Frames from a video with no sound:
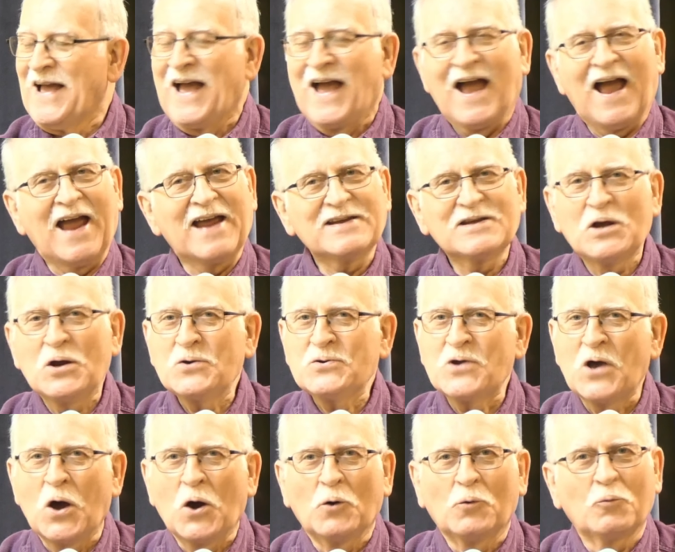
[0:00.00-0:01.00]
And you
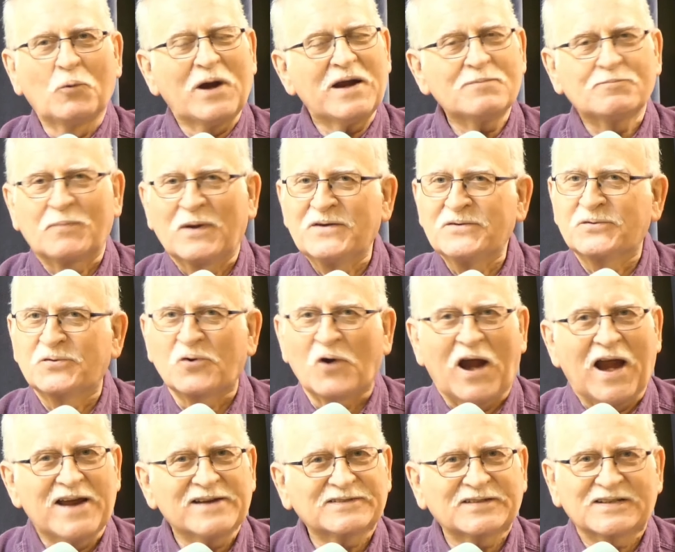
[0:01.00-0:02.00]
know, we've been
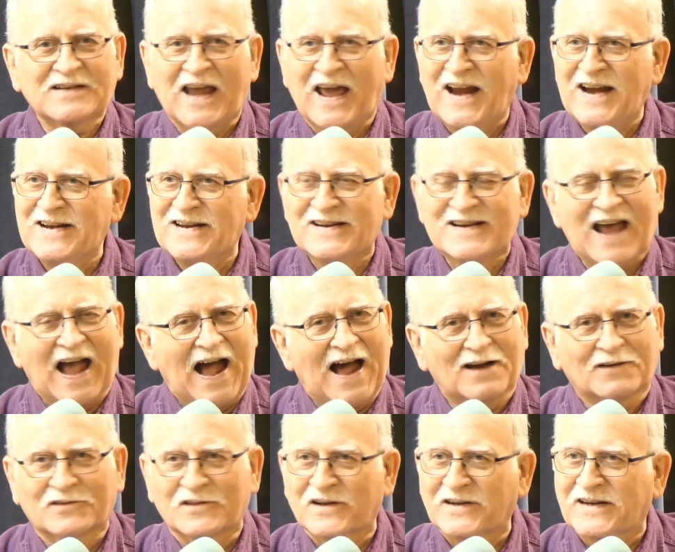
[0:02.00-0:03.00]
translated
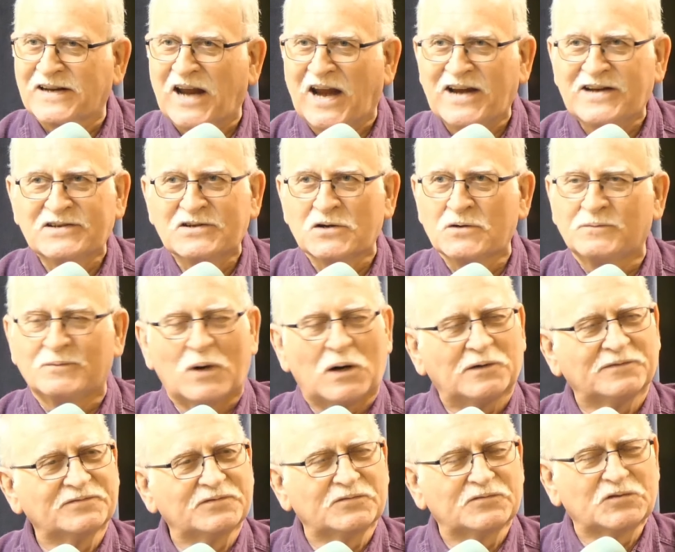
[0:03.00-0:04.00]
out of the kingdom
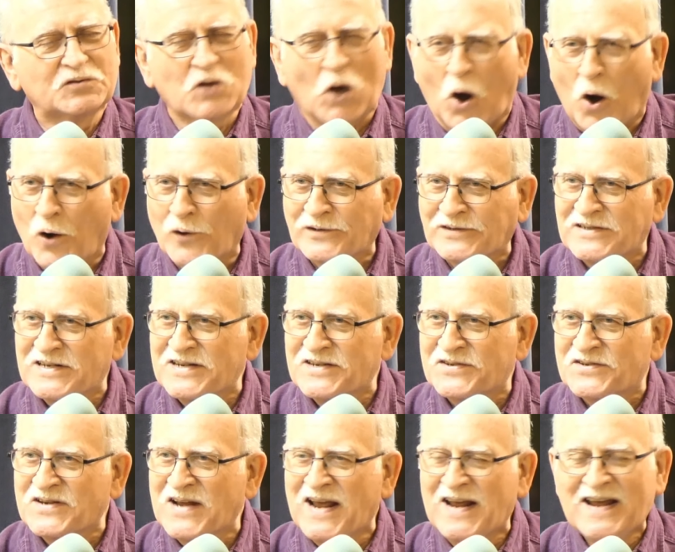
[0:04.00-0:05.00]
of
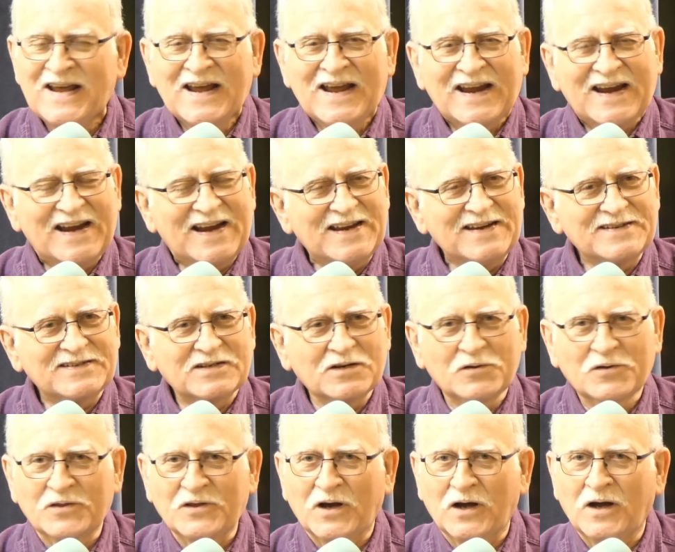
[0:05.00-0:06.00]
darkness
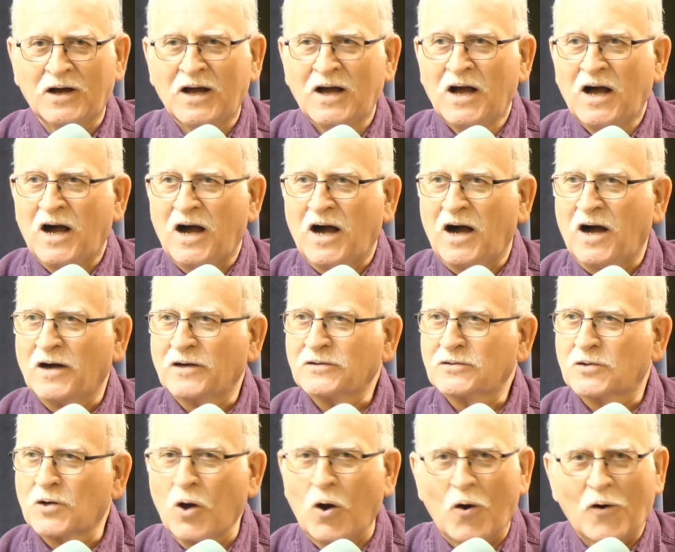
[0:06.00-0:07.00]
into the uh,
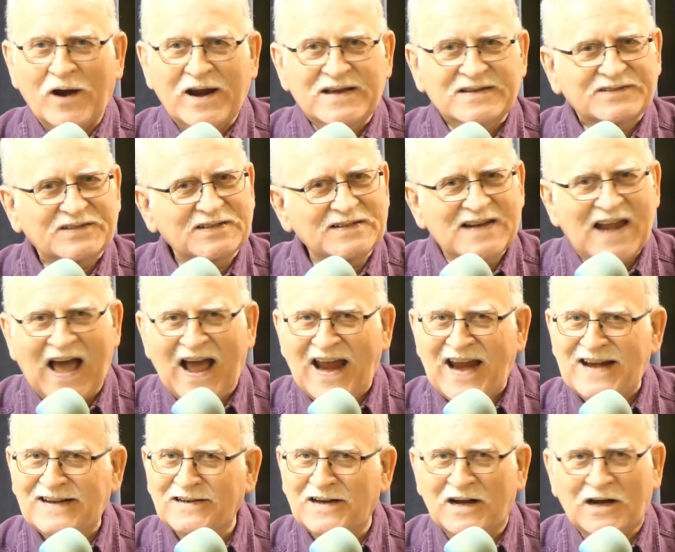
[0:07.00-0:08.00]
glorious
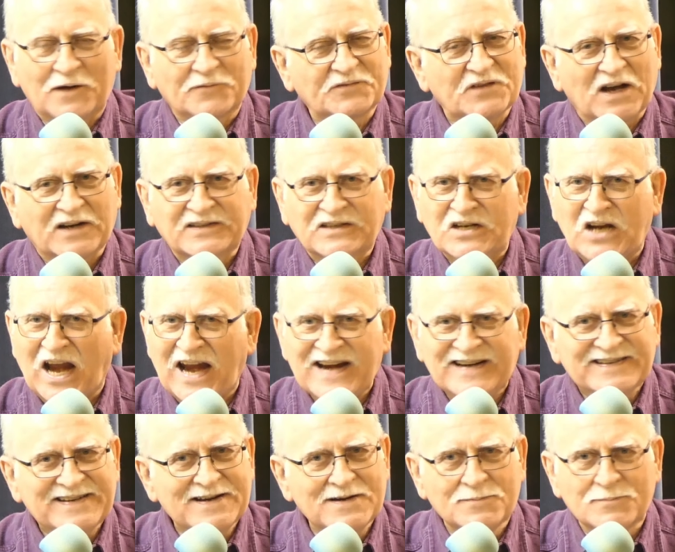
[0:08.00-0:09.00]
light of the
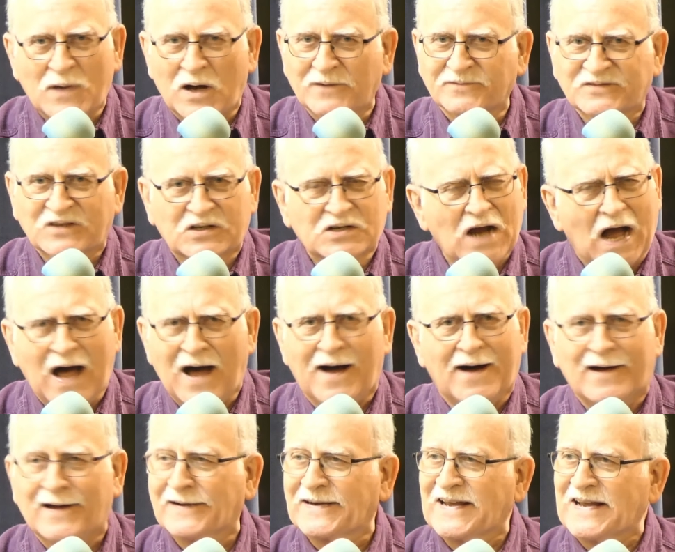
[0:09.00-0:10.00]
kingdom of
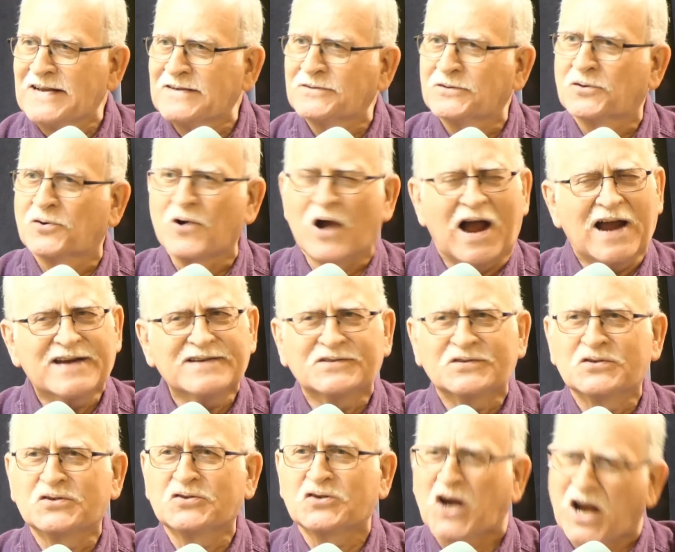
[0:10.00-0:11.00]
God in
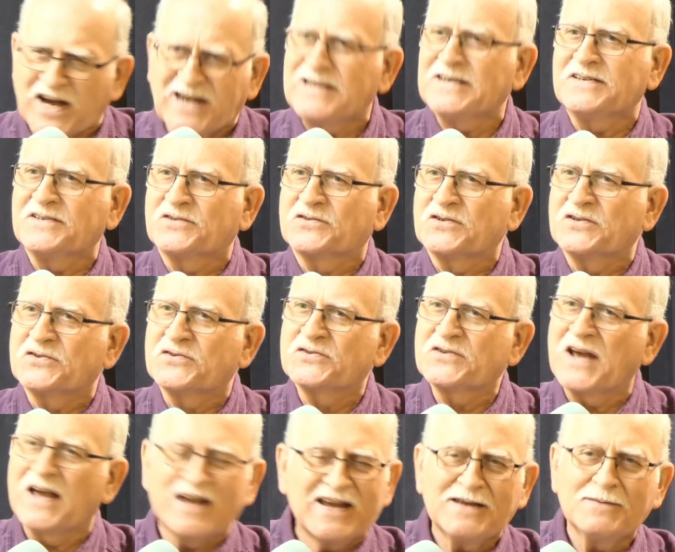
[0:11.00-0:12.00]
Christ Jesus.
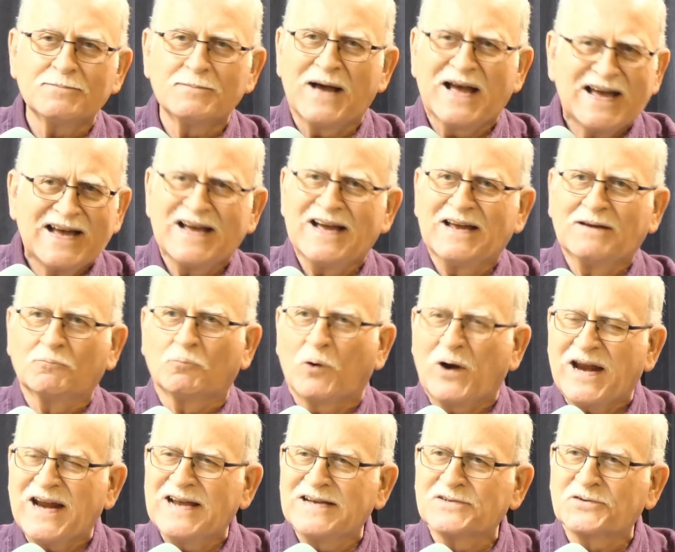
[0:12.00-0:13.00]
Amen.
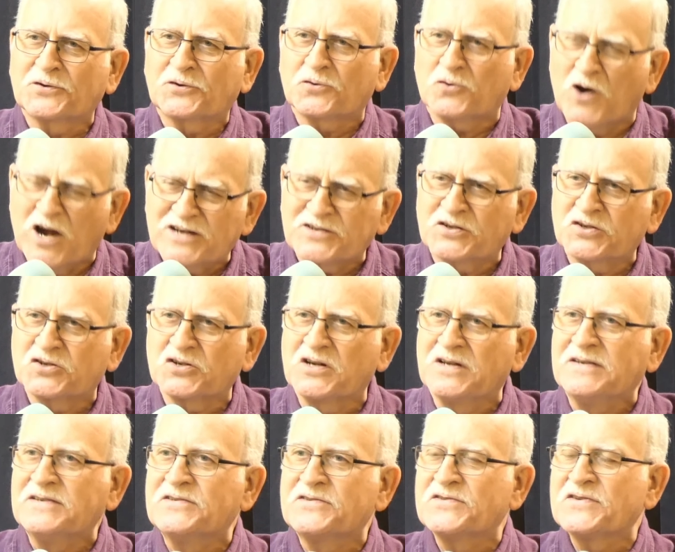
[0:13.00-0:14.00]
We as
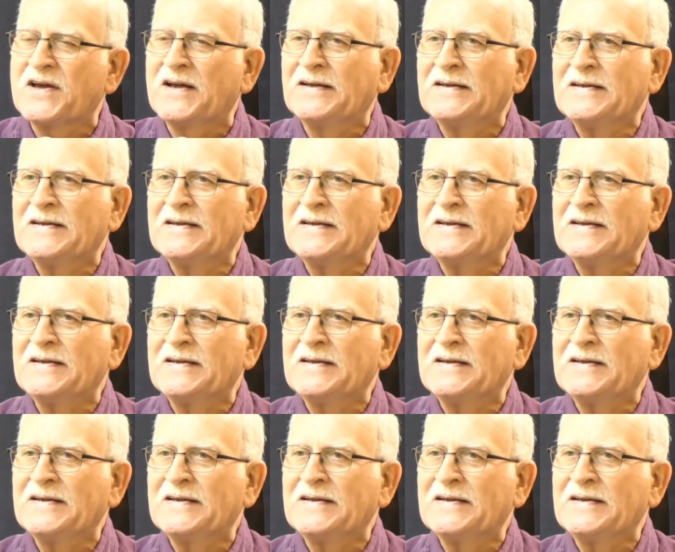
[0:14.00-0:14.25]
Christians.